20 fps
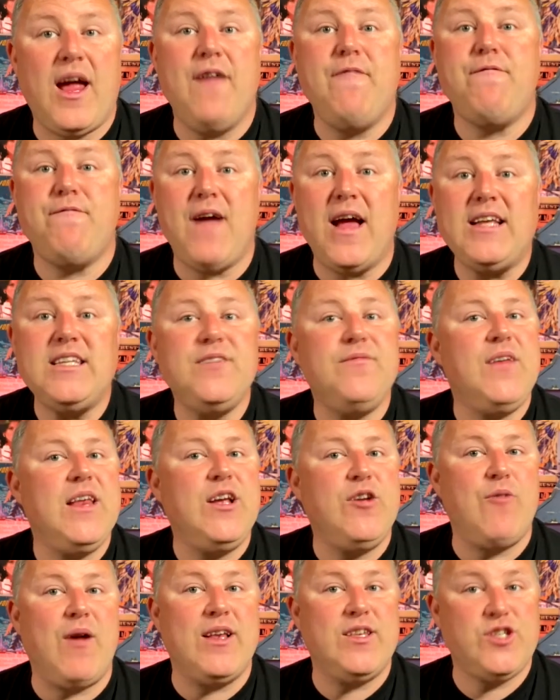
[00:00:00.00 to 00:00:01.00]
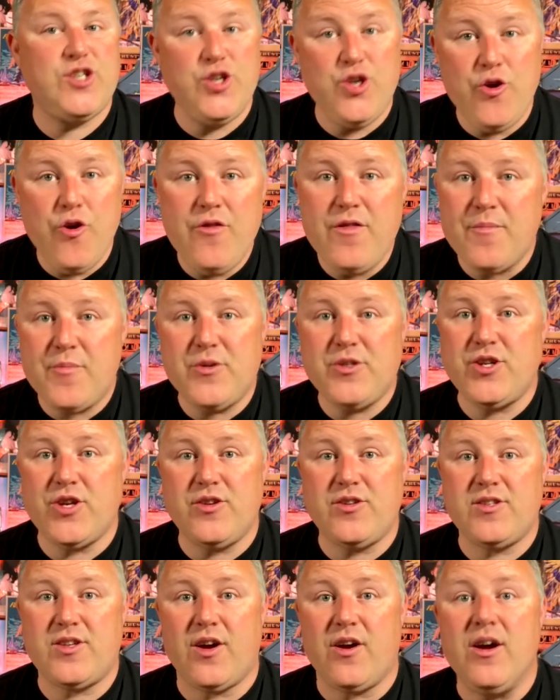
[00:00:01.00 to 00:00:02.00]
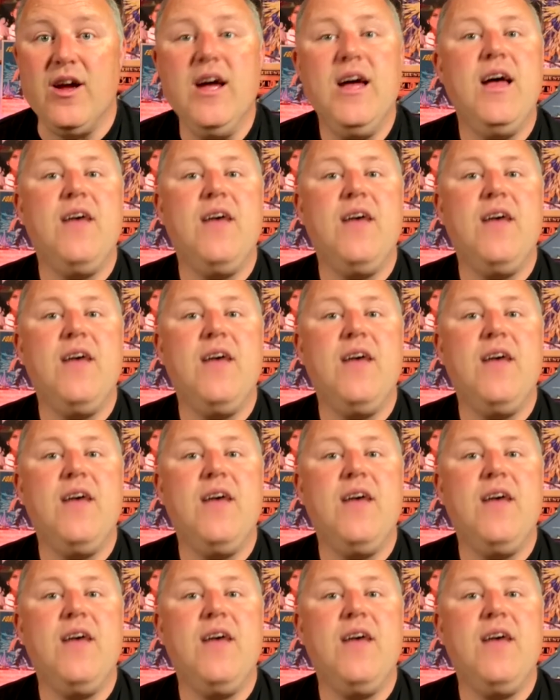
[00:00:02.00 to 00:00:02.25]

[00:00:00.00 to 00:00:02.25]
effectively grants you, the producer,